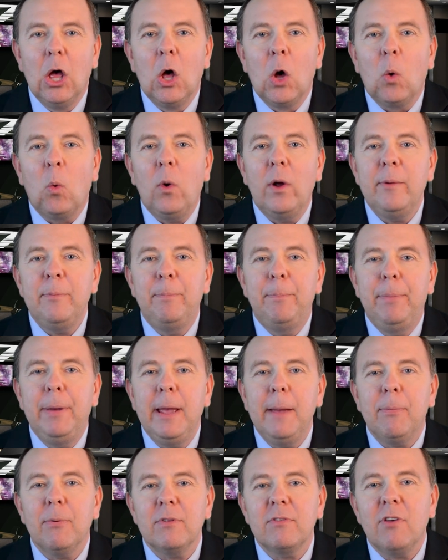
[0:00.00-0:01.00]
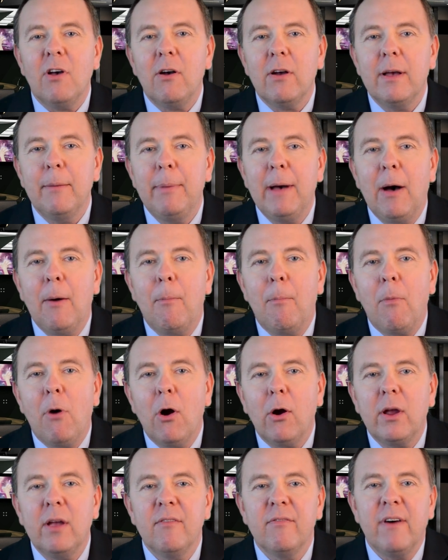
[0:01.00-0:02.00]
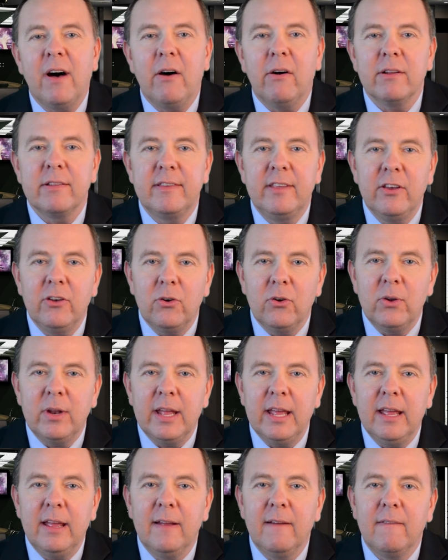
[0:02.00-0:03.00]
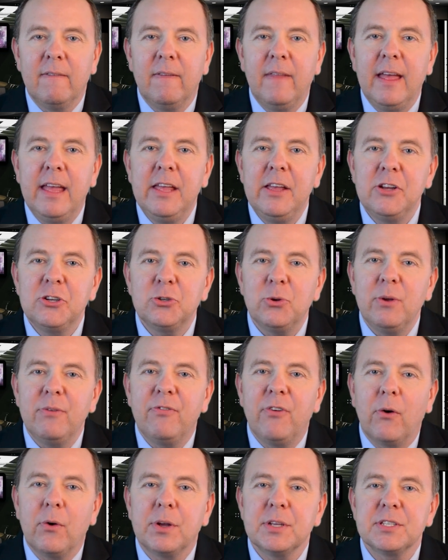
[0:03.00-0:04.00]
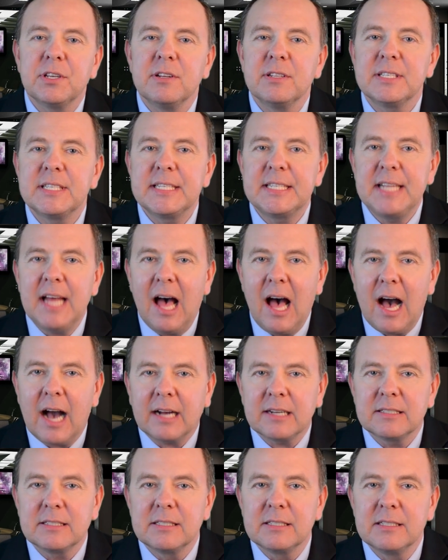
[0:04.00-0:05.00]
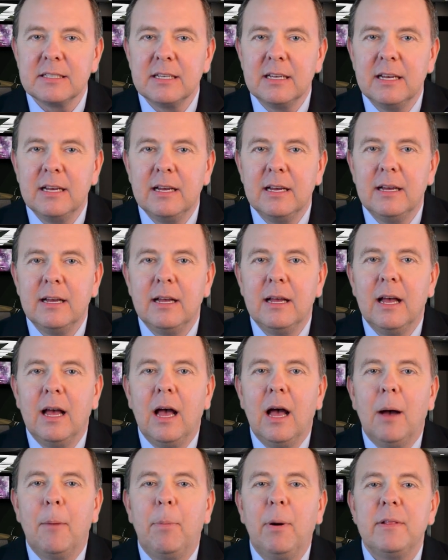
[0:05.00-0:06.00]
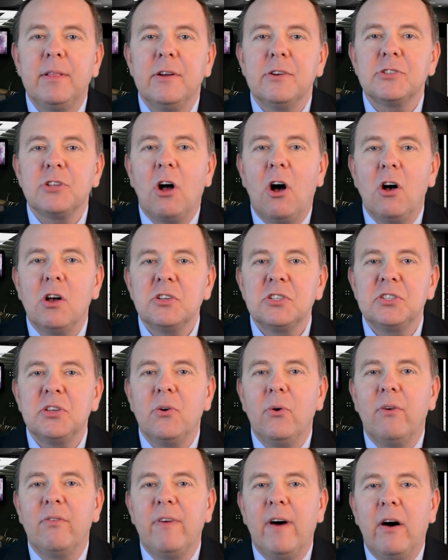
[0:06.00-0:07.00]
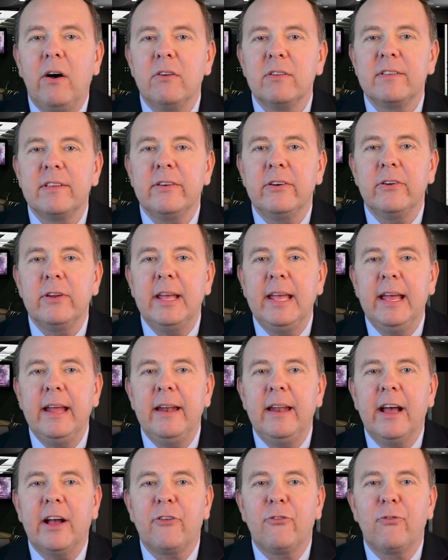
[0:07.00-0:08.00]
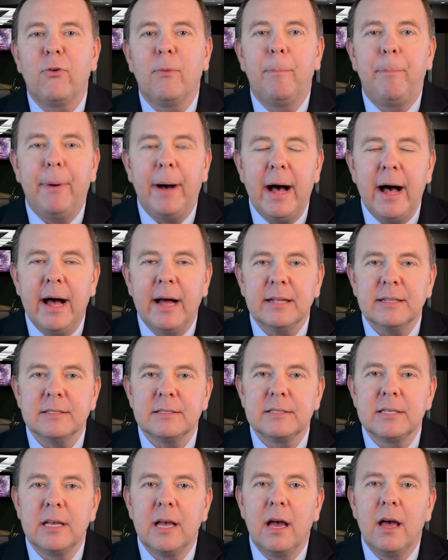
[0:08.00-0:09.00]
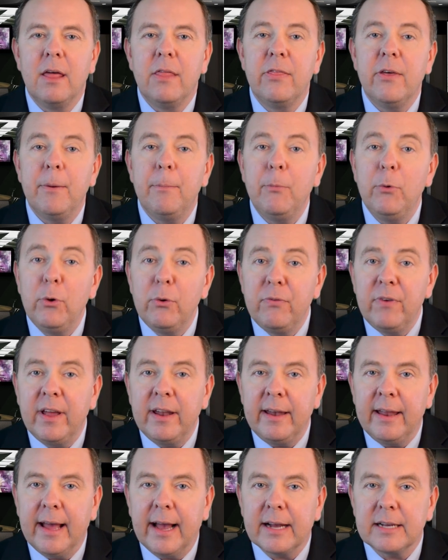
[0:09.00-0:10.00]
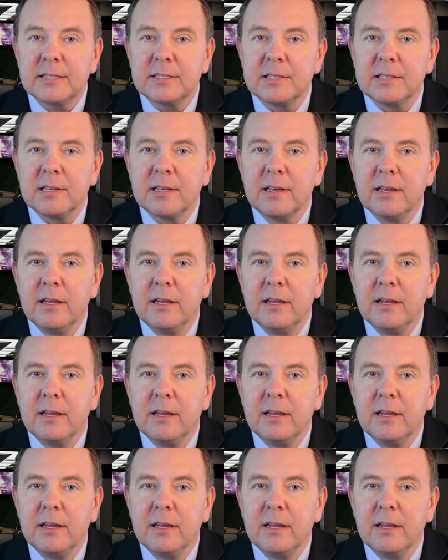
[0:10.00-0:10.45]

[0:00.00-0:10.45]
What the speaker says: When people talk about market volatility, they usually focus on stocks. But there's also a volatility index for bonds, the MOVE index.